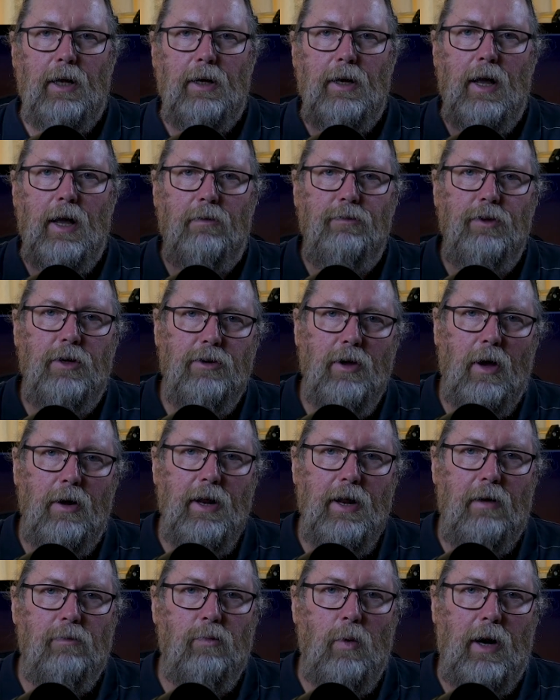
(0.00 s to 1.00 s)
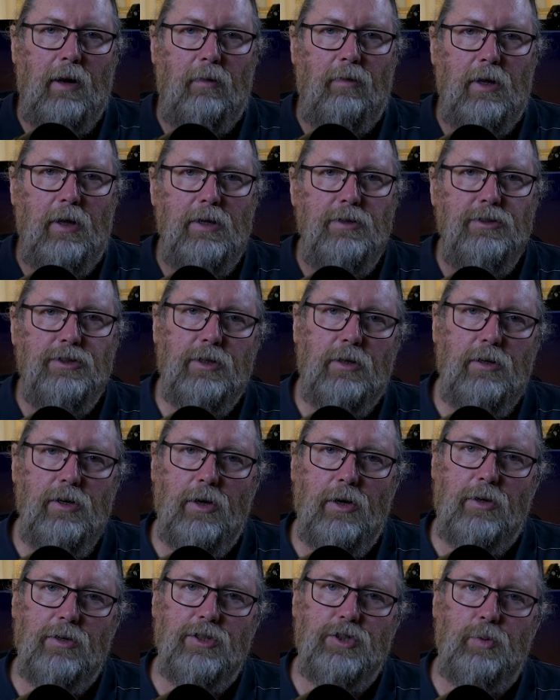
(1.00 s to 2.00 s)
Now, if you don't have one of these,
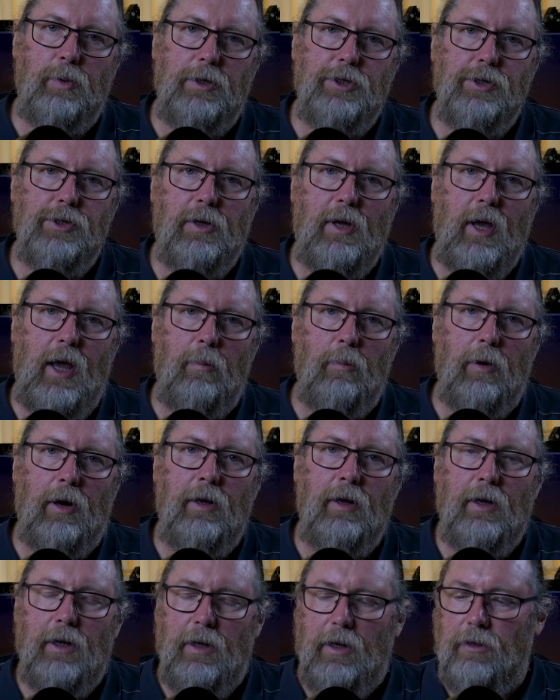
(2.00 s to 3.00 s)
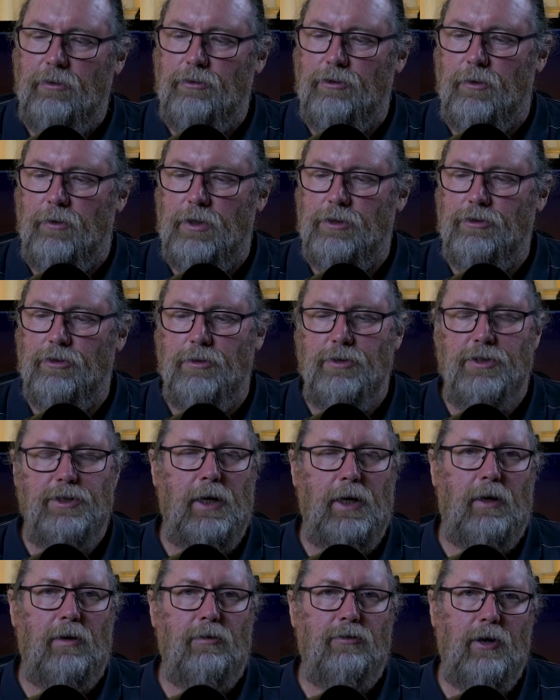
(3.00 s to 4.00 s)
you can switch your camera to the
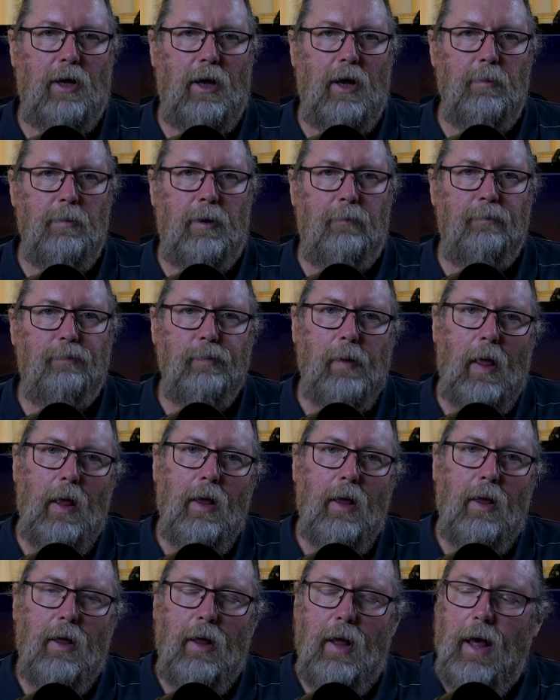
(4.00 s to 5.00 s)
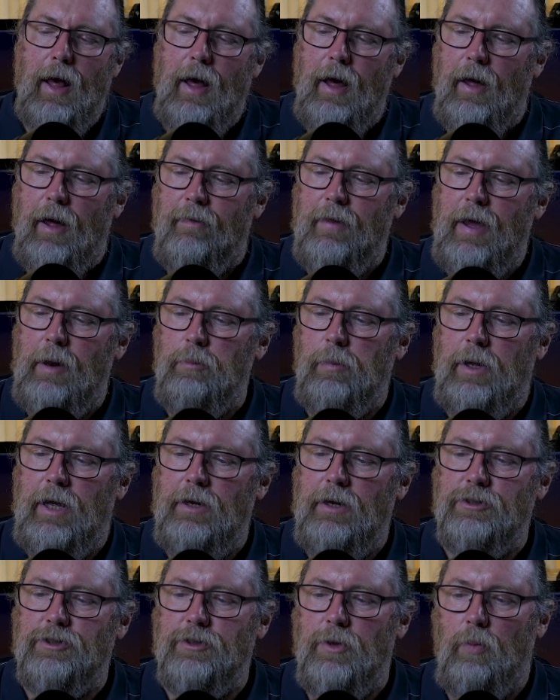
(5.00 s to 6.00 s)
2-second timer. And that
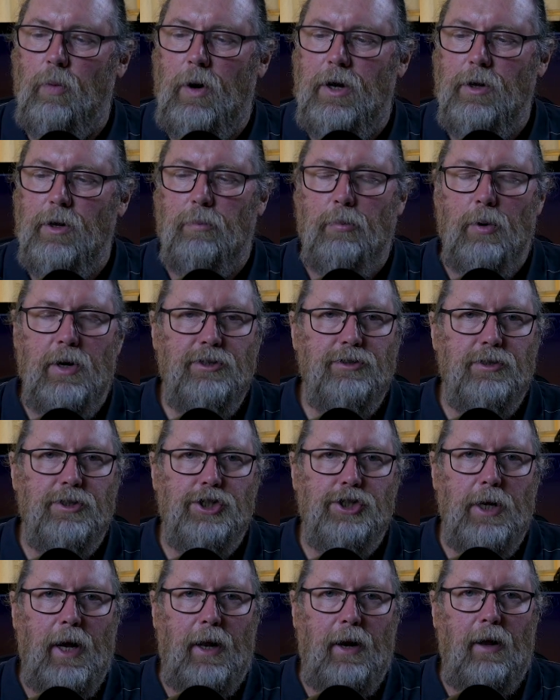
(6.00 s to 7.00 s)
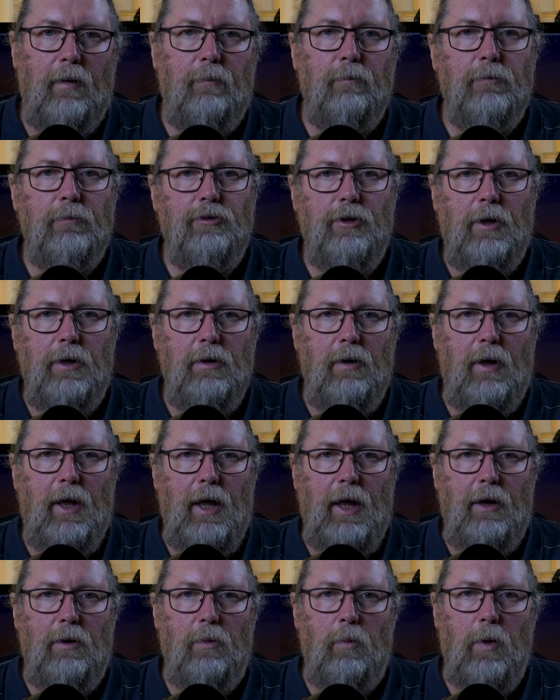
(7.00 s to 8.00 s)
means that when you press the shutter, take your
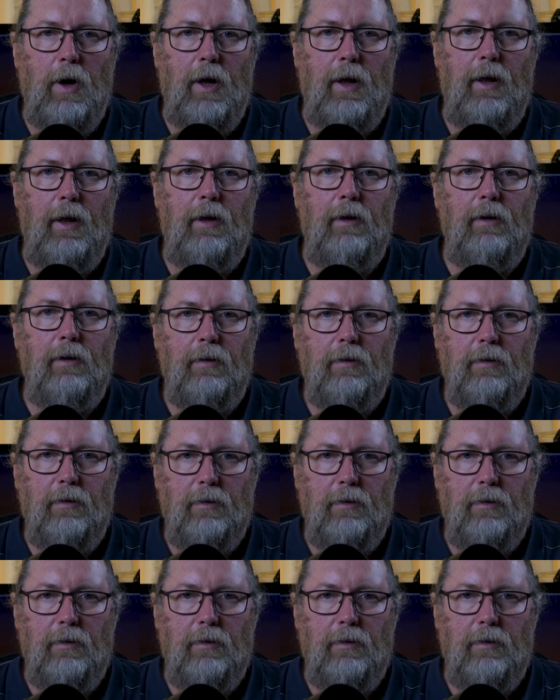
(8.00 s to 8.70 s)
hand away,